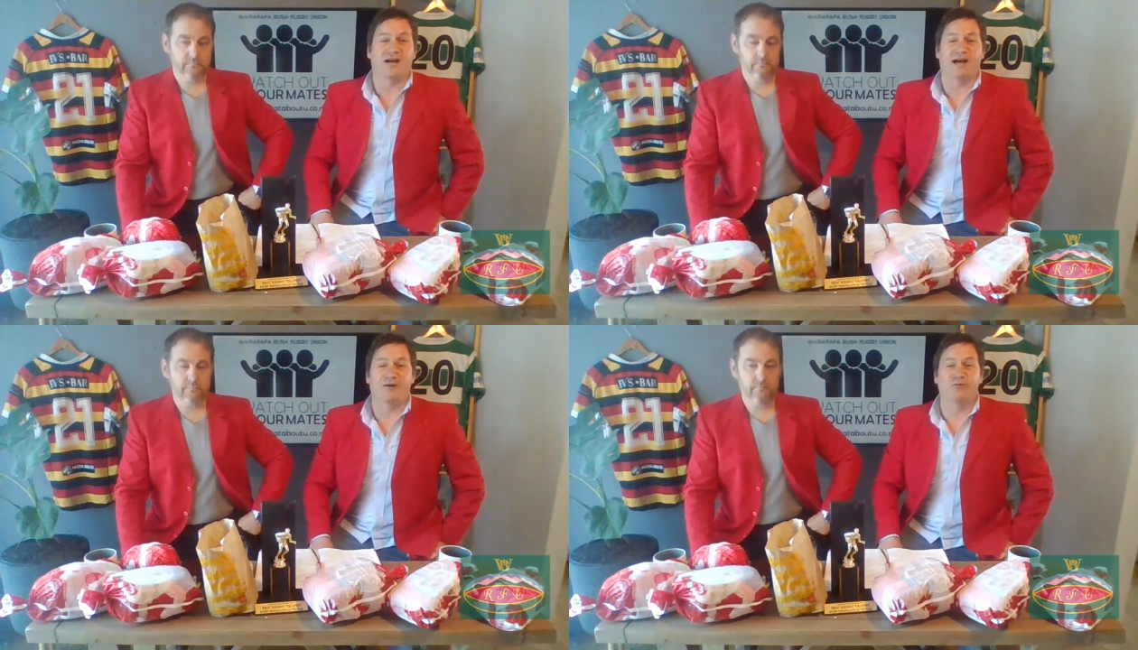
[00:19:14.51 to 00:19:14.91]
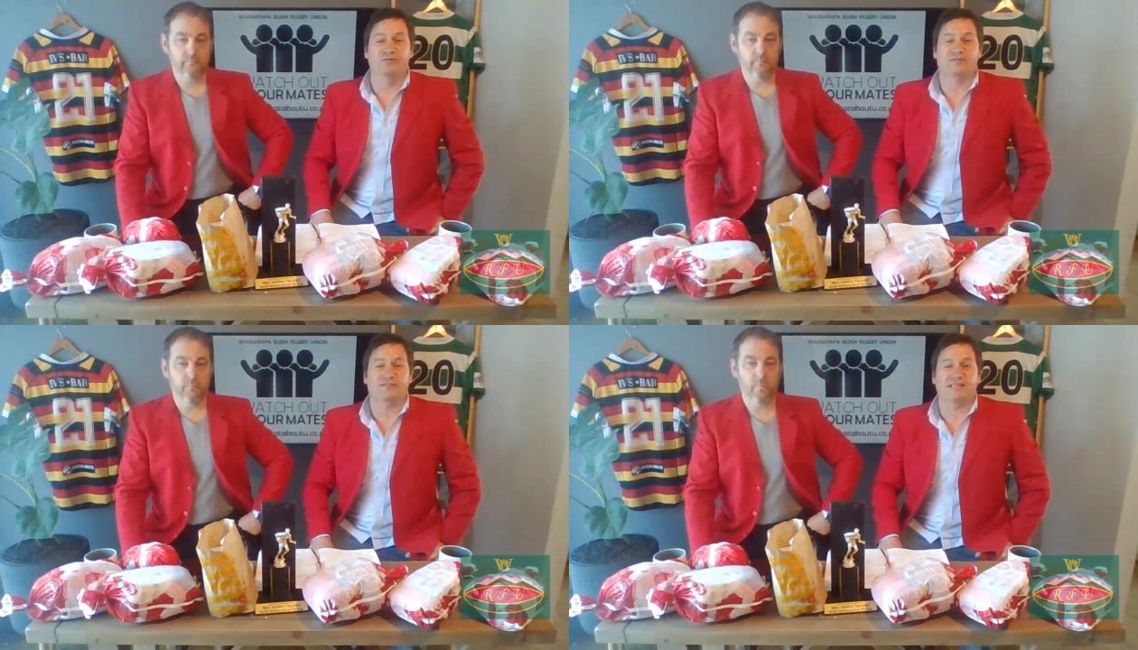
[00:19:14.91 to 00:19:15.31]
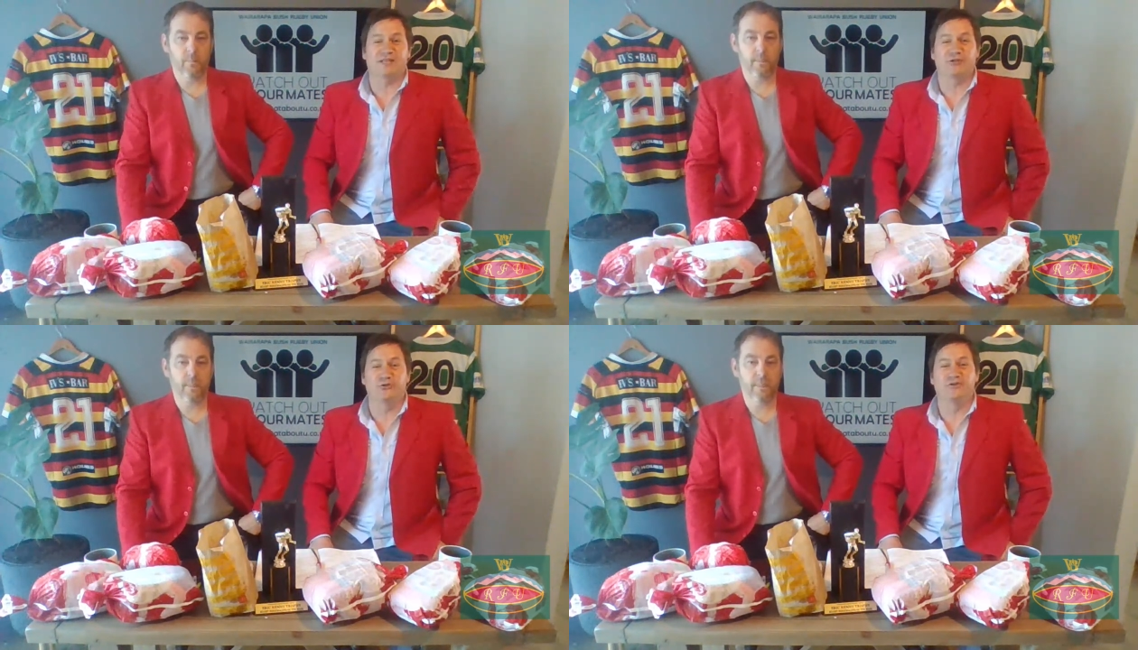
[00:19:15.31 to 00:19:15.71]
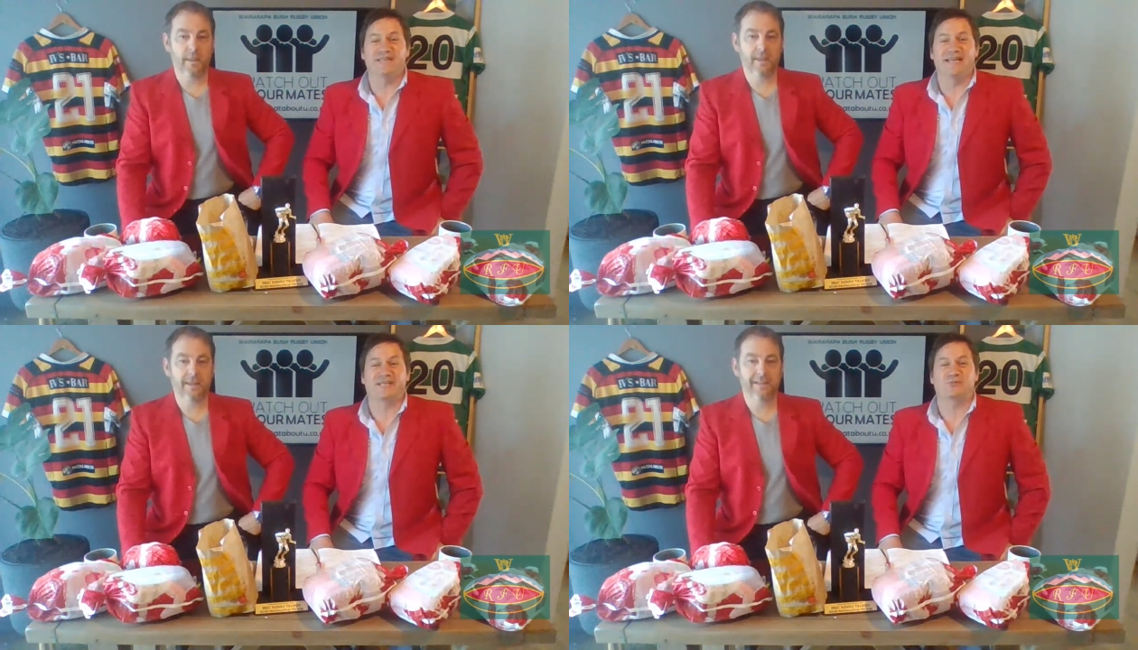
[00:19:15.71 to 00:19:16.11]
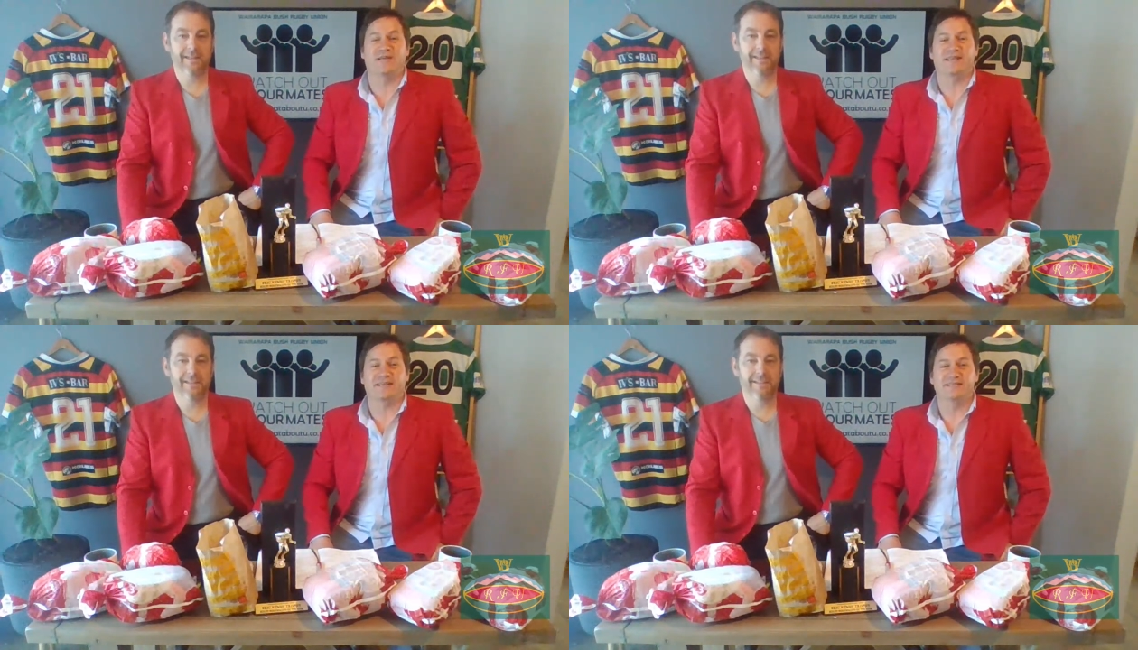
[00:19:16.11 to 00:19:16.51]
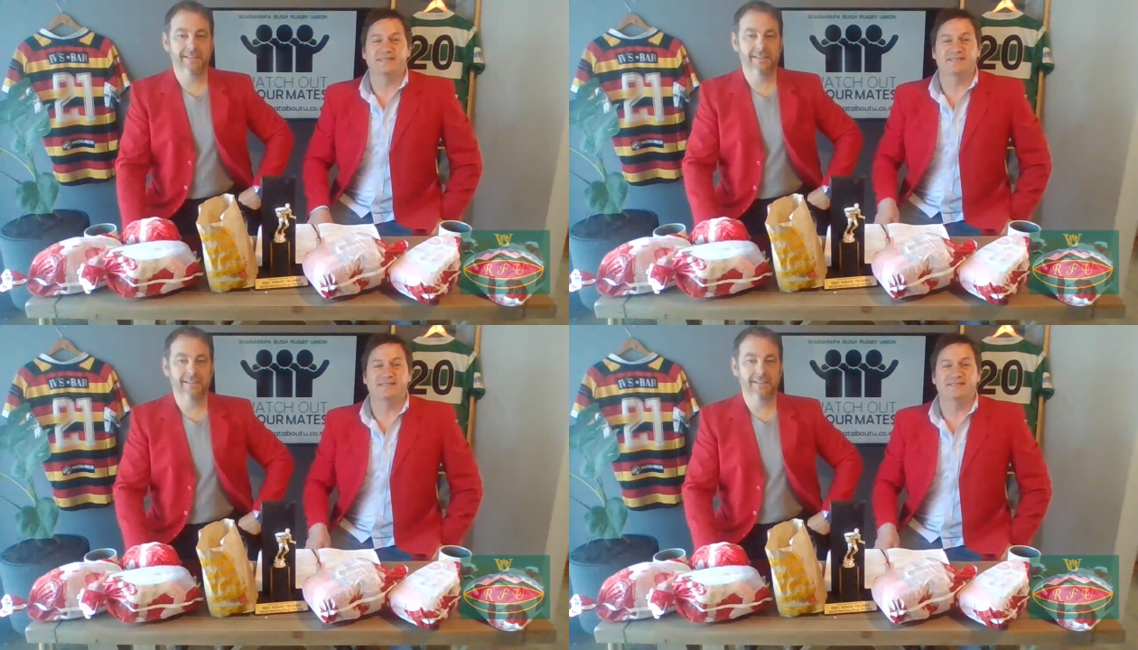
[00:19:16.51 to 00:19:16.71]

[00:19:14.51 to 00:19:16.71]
Speaker 1: Uh, we'll see you next week.